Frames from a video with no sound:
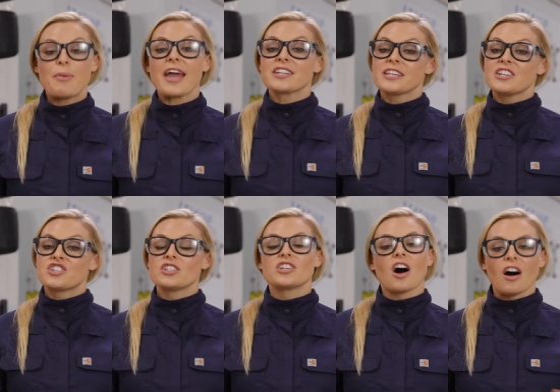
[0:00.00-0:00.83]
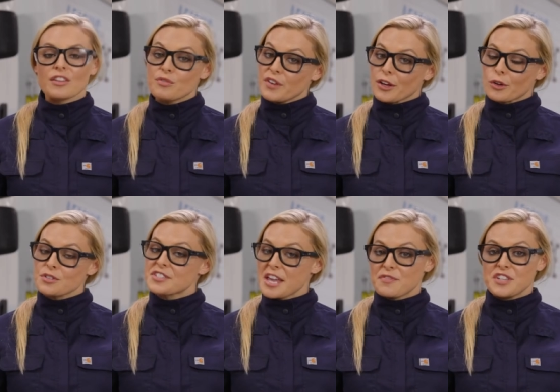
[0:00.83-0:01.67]
Pay attention to all the
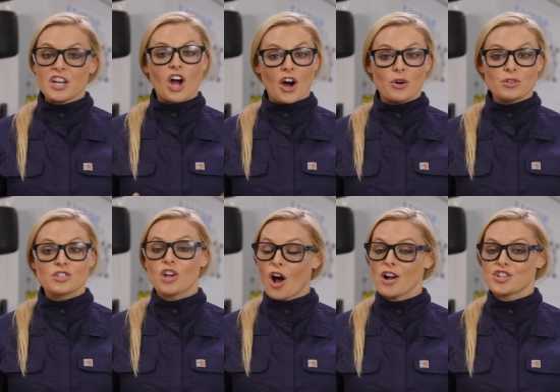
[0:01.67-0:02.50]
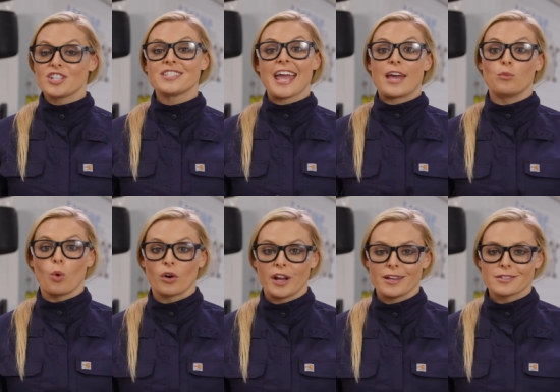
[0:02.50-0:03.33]
vehicle safety codes, cautions, and
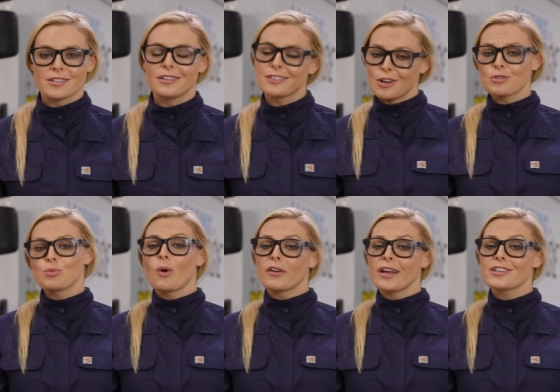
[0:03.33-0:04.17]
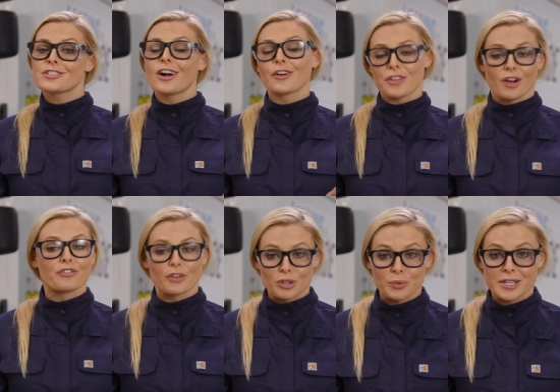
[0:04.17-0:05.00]
warnings. And those warnings are there
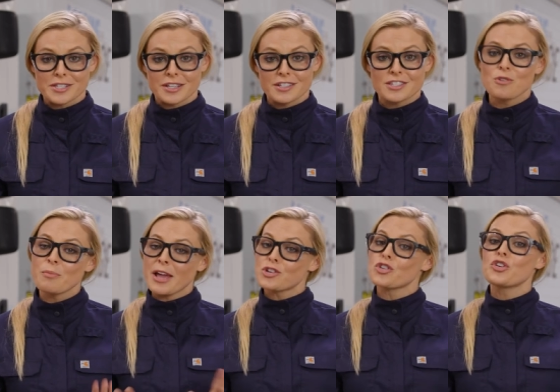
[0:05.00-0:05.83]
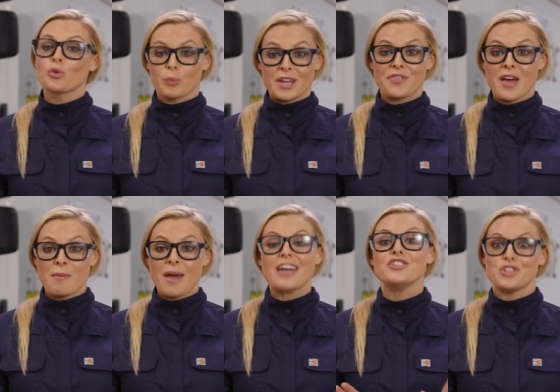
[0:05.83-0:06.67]
for a reason, so make sure you read
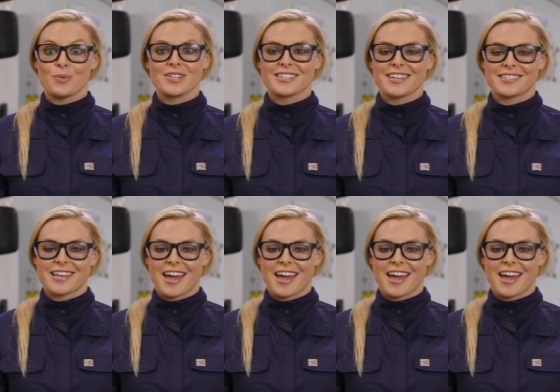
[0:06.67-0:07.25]
them and do as they